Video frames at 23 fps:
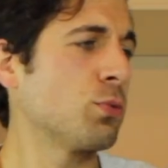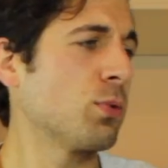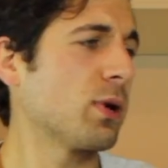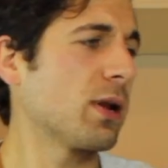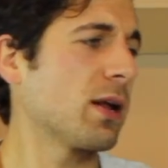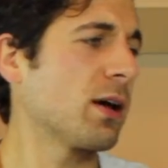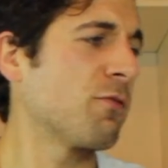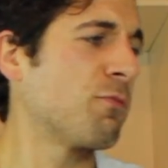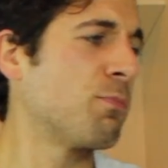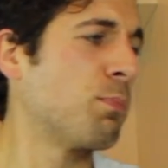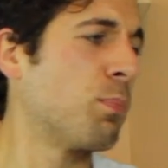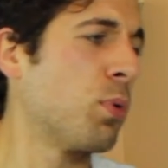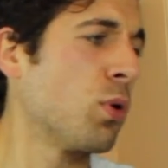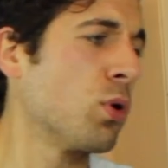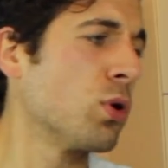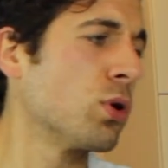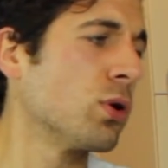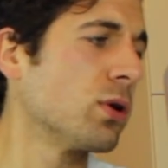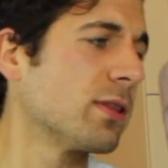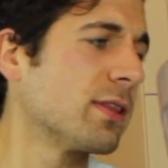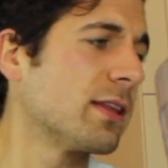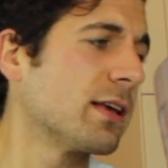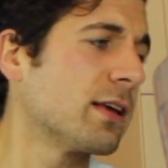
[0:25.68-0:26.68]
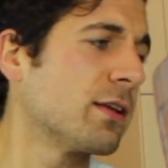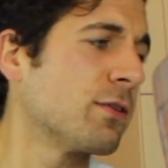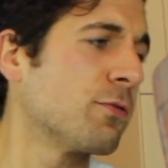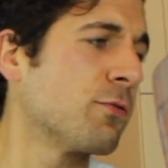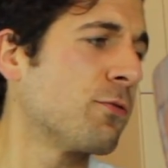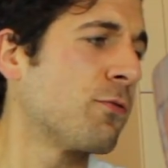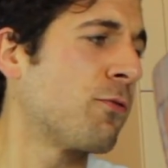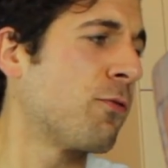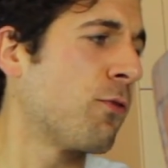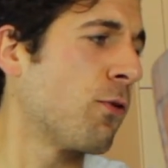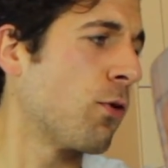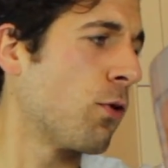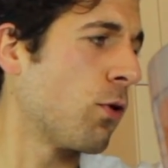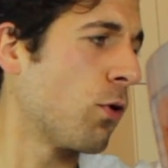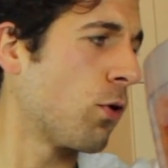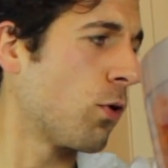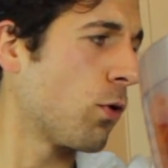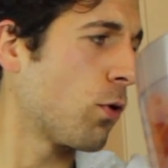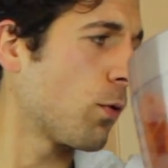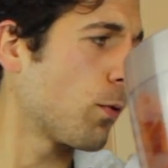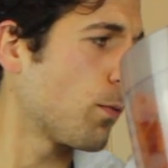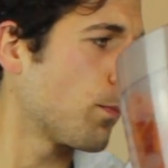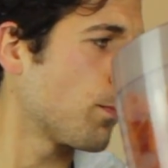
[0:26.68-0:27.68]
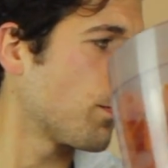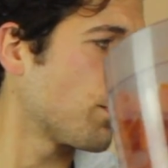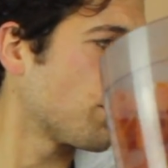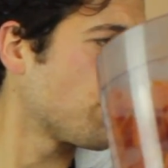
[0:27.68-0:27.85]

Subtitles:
you want to have boiled it for